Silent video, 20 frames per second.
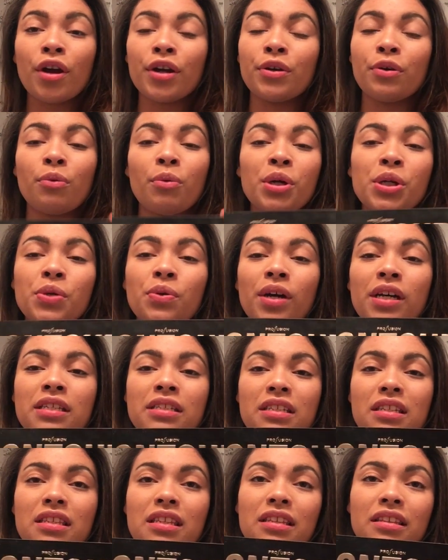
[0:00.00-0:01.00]
I don't want you guys
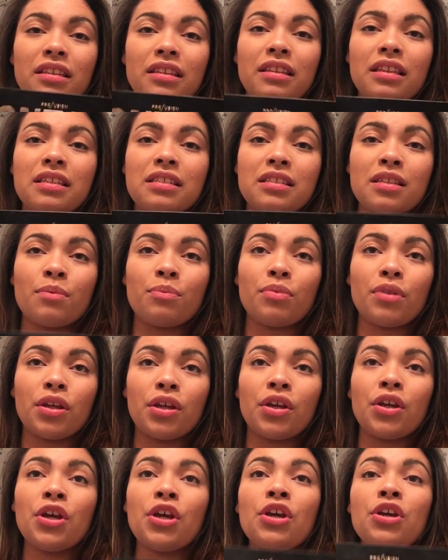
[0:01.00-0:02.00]
to think that that's
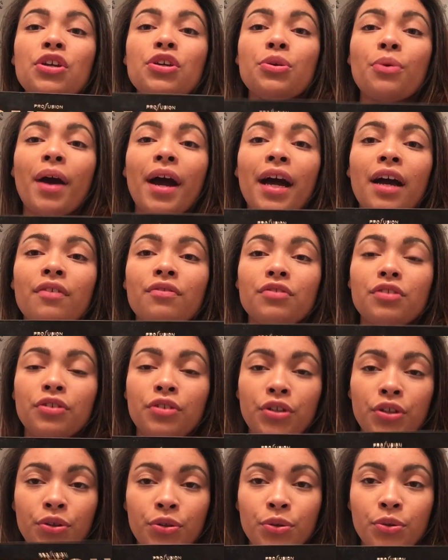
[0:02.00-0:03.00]
something you have to
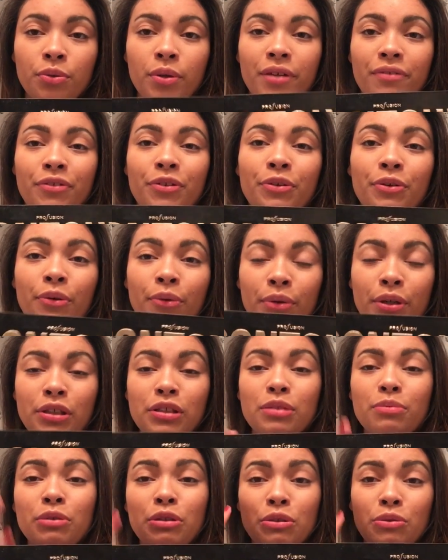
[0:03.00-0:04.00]
do if you're going
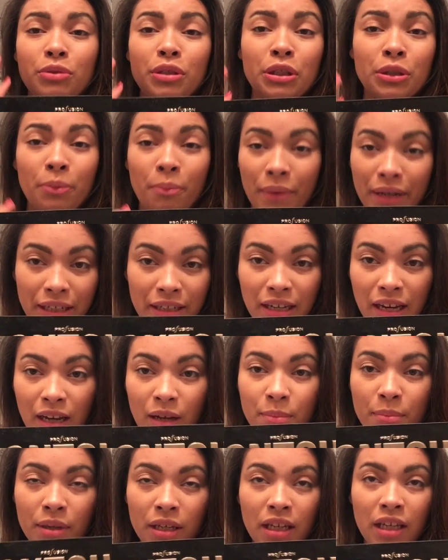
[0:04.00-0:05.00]
to be doing your makeup.